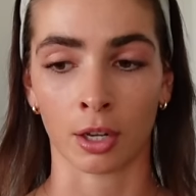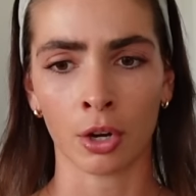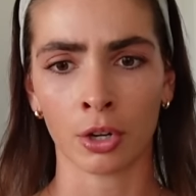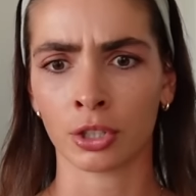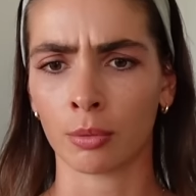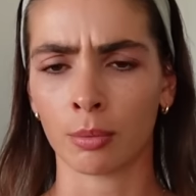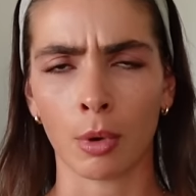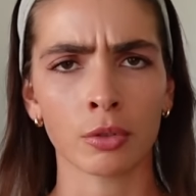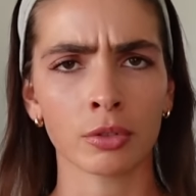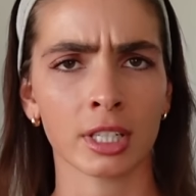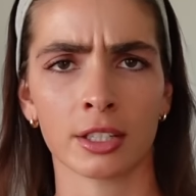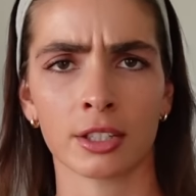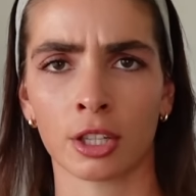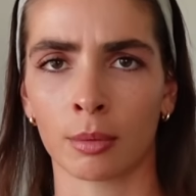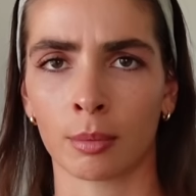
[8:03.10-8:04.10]
oh, you're molting
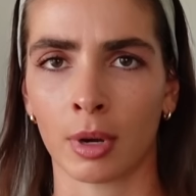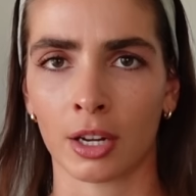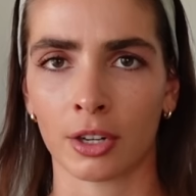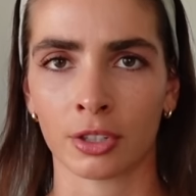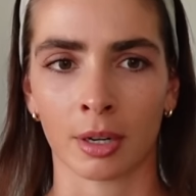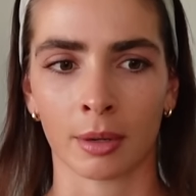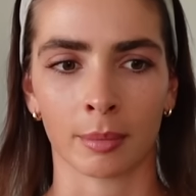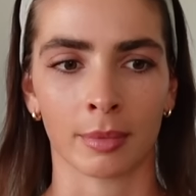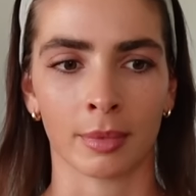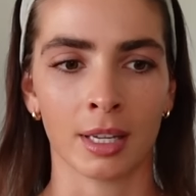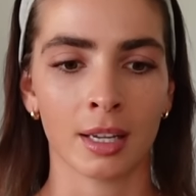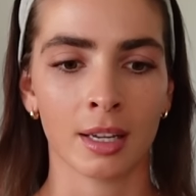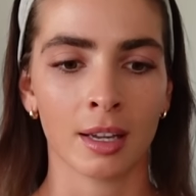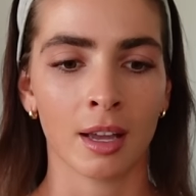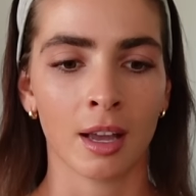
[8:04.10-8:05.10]
so much. And
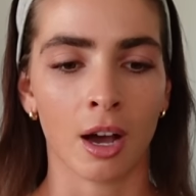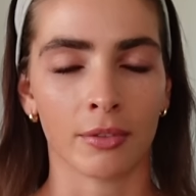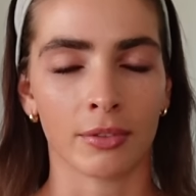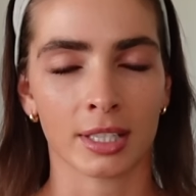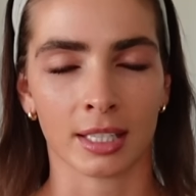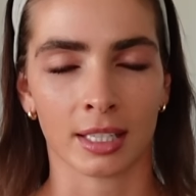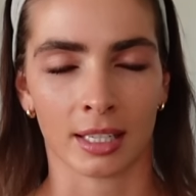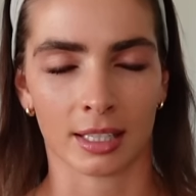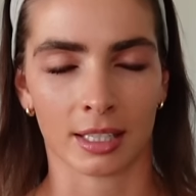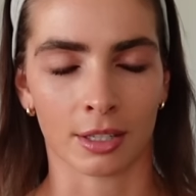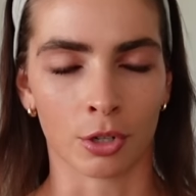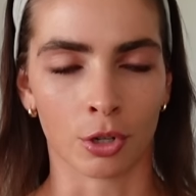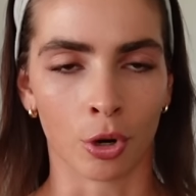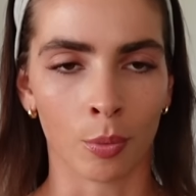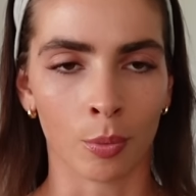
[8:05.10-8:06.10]
obviously it's
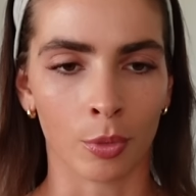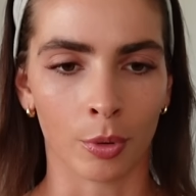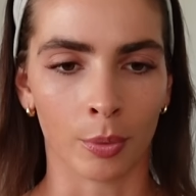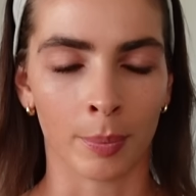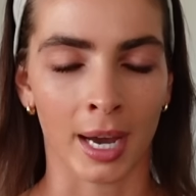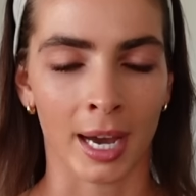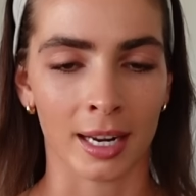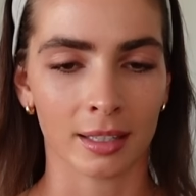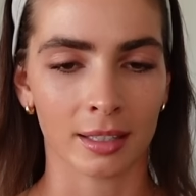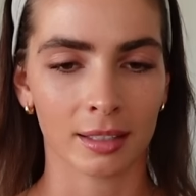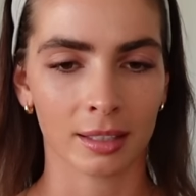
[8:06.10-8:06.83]
normal, but